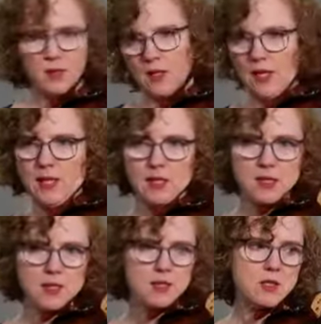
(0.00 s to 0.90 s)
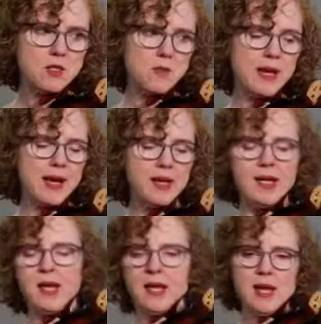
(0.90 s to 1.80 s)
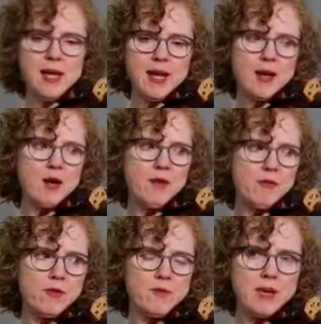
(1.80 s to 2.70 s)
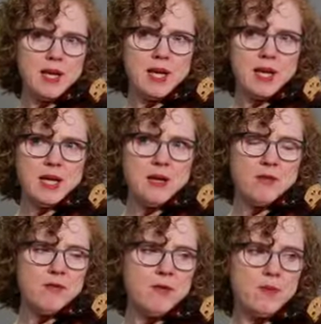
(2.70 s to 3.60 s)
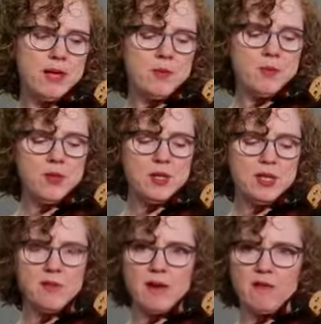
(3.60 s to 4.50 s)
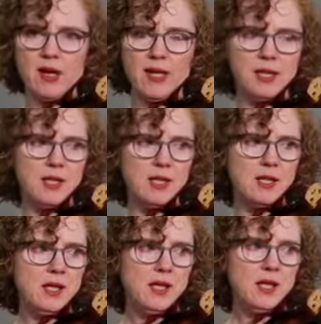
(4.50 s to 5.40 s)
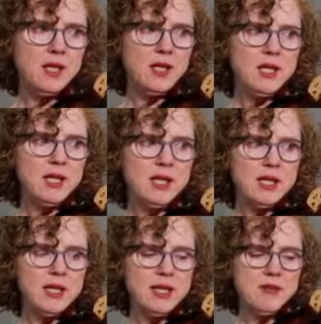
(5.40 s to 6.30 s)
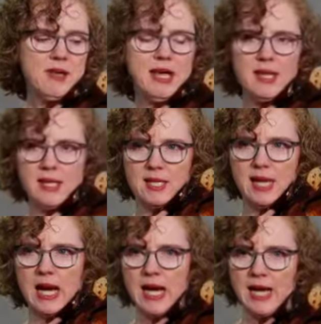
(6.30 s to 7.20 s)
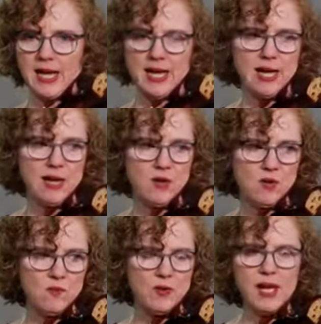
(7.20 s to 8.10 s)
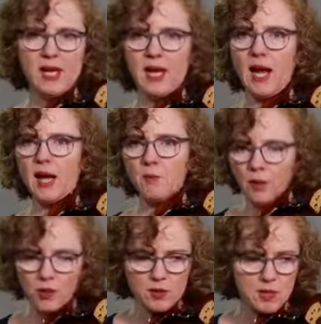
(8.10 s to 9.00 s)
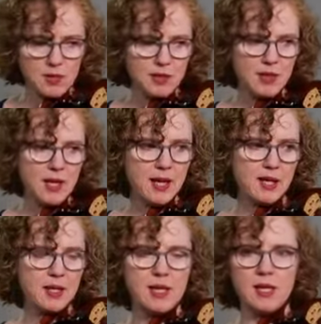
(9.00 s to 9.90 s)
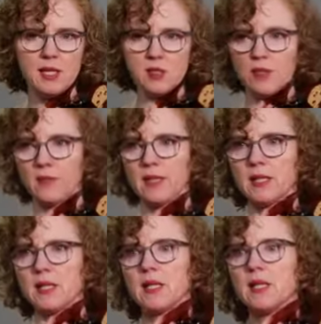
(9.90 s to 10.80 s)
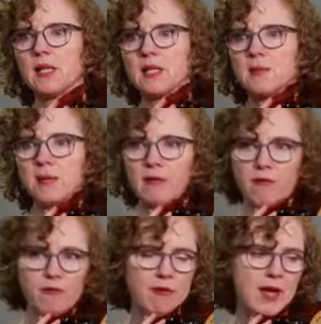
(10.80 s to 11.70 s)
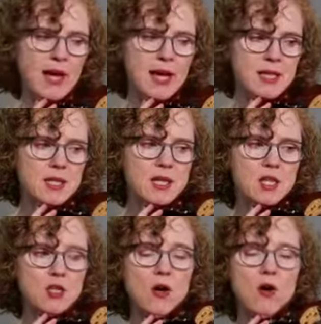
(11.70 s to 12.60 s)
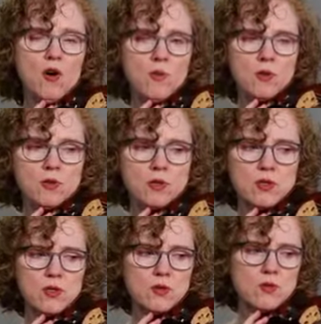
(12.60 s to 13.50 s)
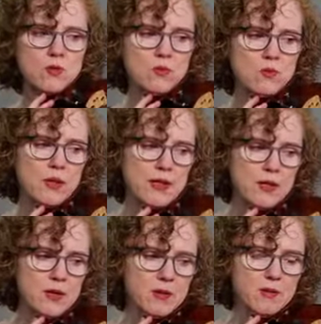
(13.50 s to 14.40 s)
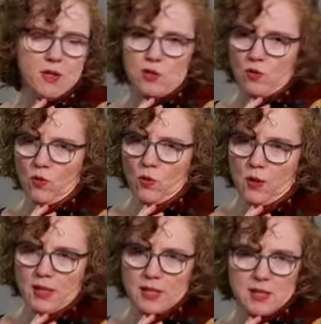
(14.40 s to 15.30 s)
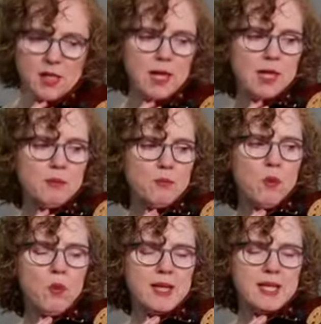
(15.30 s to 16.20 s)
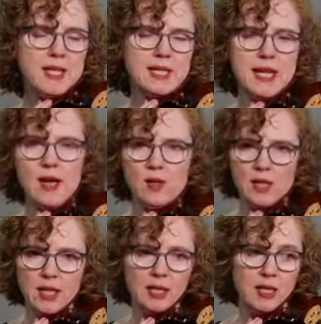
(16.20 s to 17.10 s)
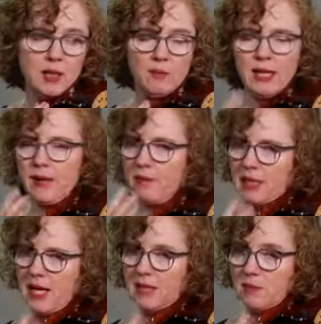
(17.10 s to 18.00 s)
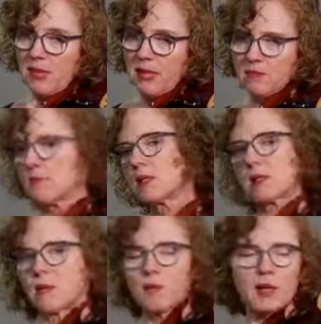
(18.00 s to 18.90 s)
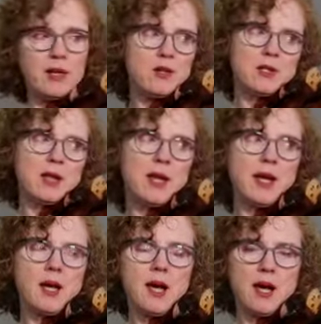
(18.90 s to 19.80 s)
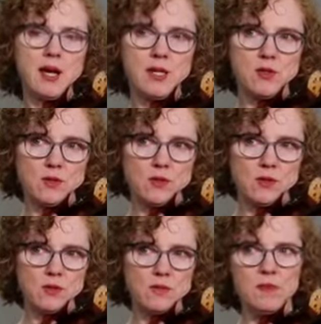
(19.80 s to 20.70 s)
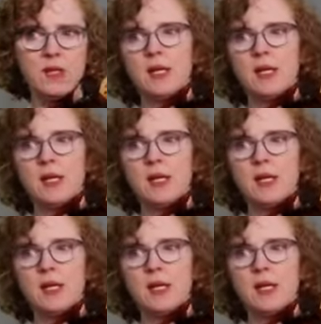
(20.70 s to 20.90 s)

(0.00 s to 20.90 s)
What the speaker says: Okay, this isn't too bad. Now, for me, it puts my violin kind of at this high angle. And I personally like the instrument to be flat, almost to where the scroll is pointing down a little bit. But that's me. Some players like a high scroll.